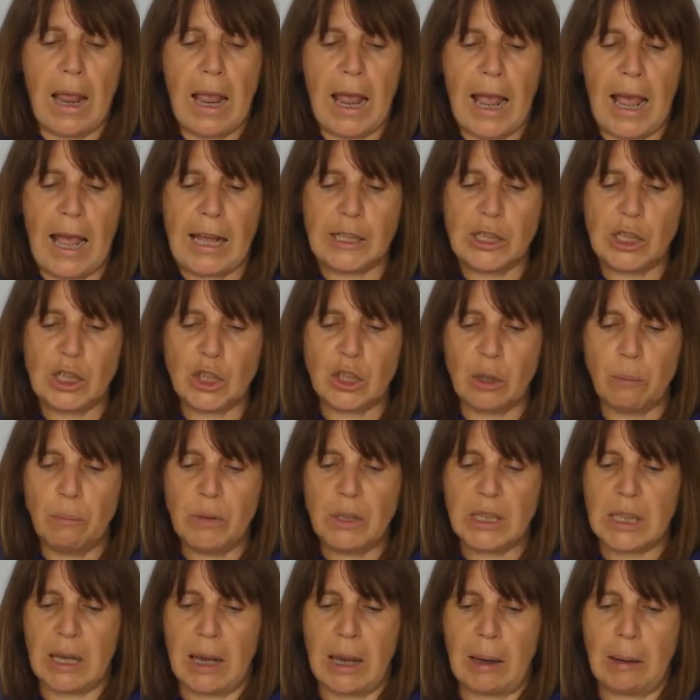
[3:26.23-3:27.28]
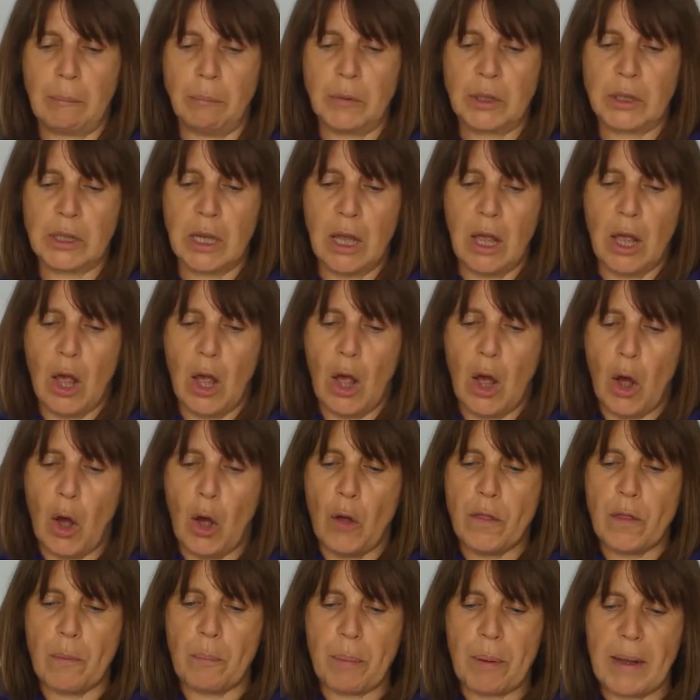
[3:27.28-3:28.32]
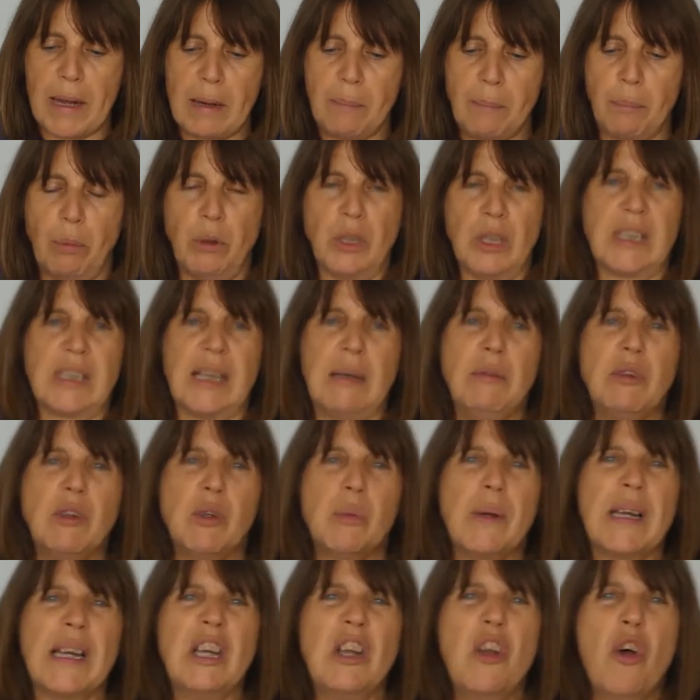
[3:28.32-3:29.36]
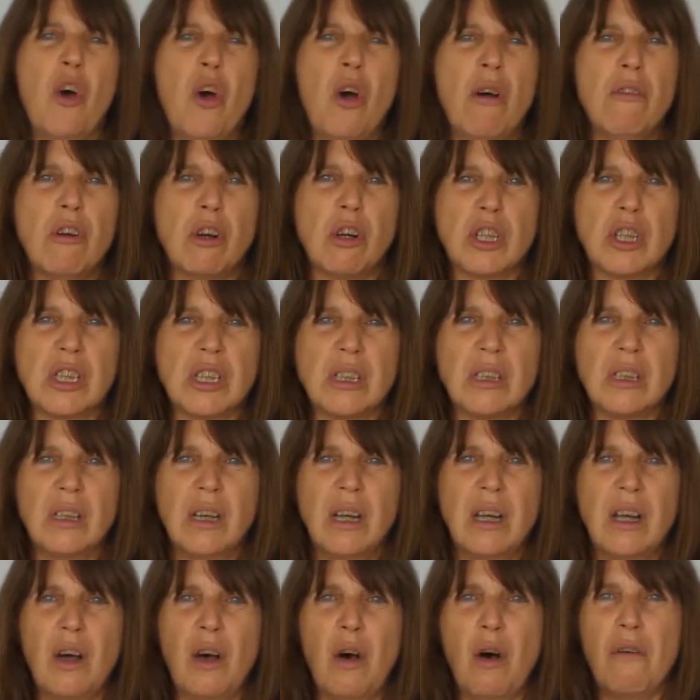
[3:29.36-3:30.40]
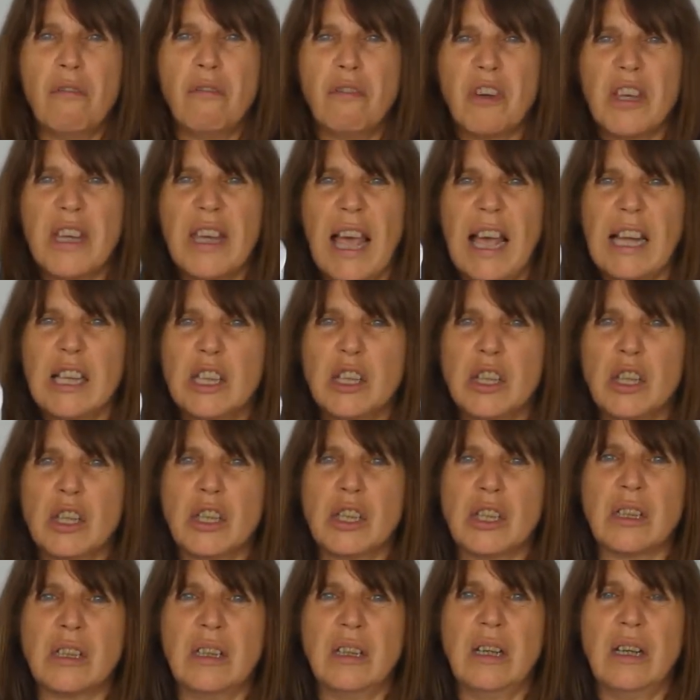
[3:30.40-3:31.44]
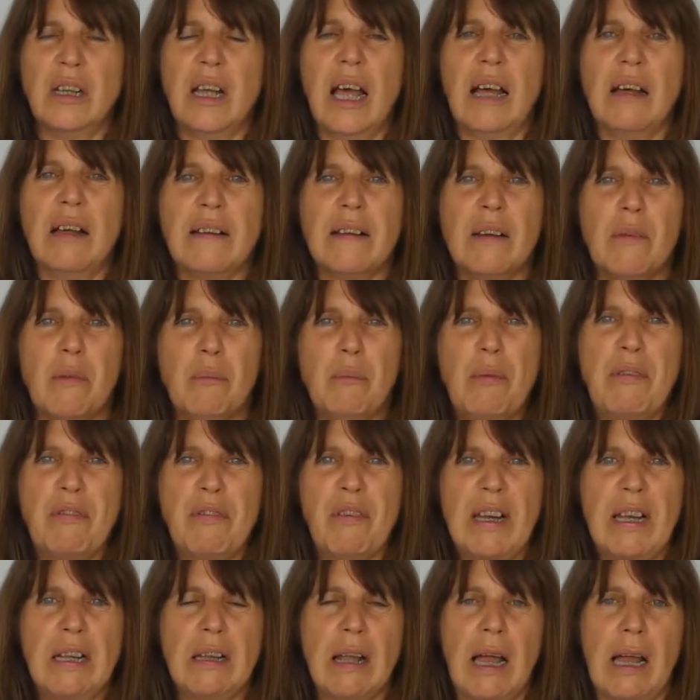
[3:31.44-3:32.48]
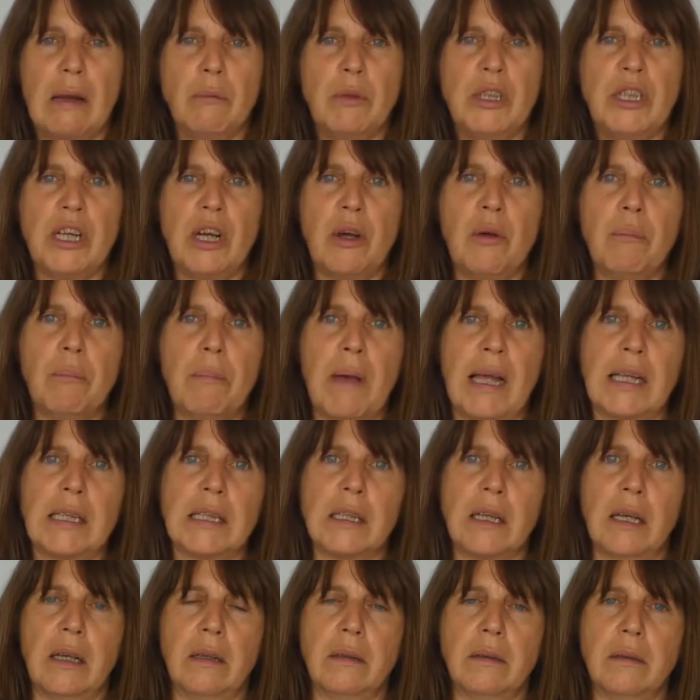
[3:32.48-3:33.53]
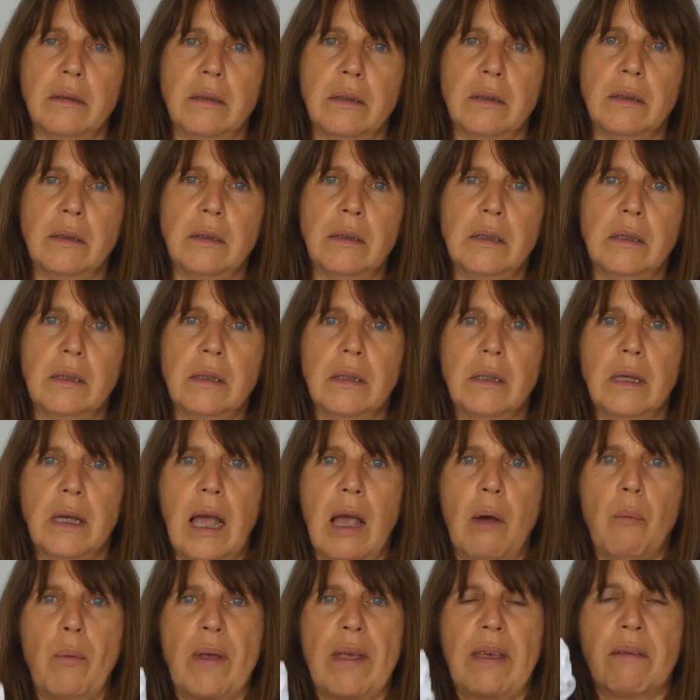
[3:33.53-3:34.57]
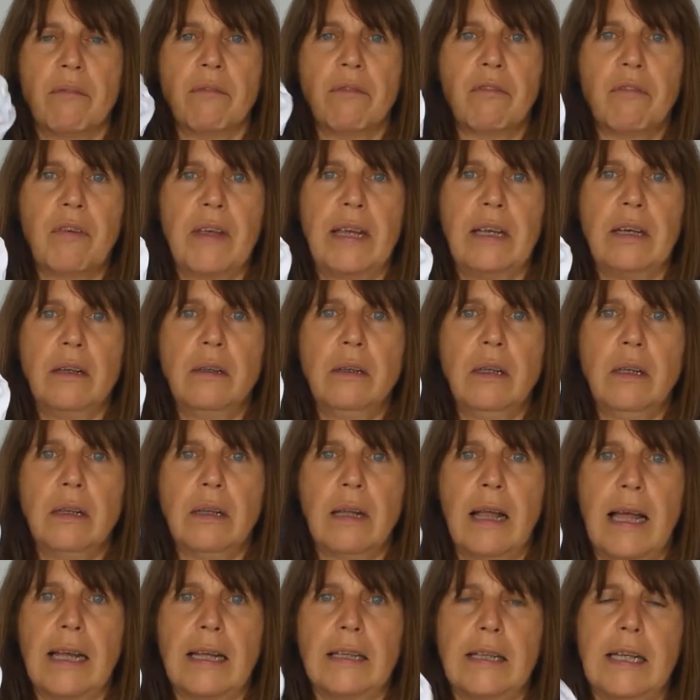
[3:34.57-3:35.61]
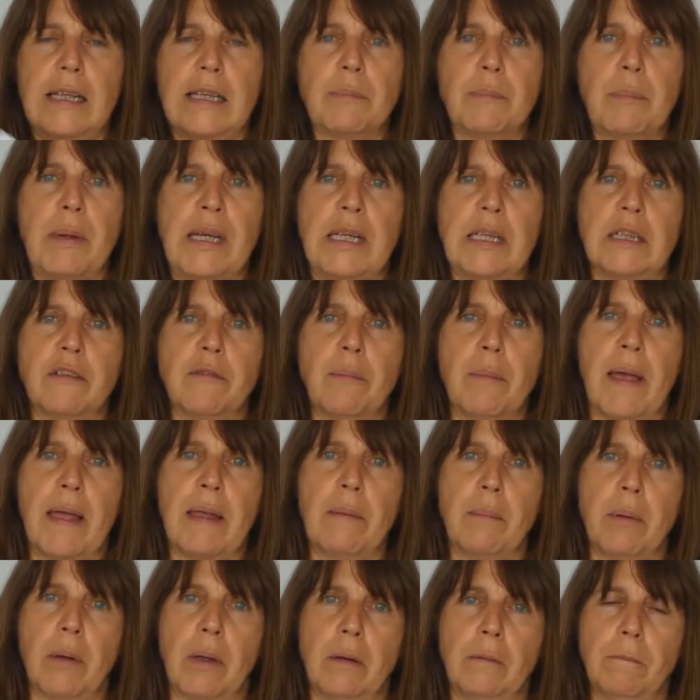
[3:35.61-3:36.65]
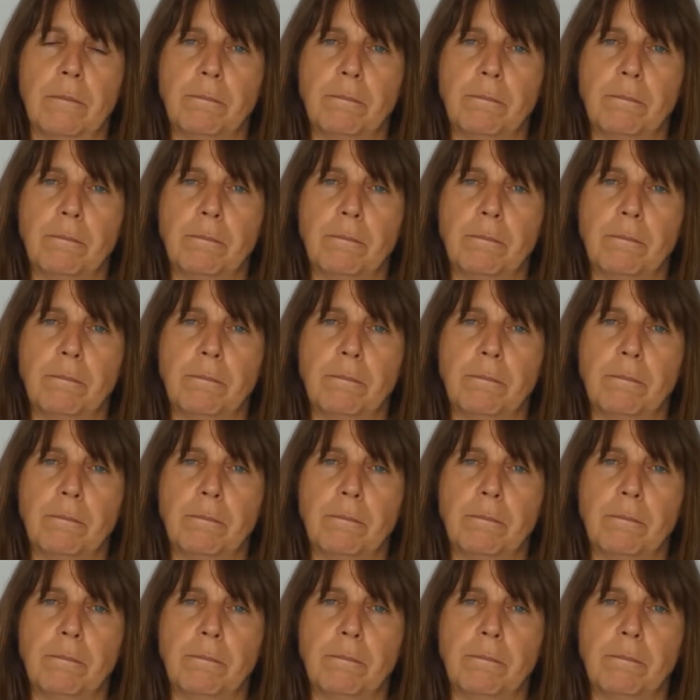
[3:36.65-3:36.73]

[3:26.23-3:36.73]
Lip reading: And sometimes other people seem to ignore us or forget us. We feel like we don't matter, and we can feel like this piece of paper.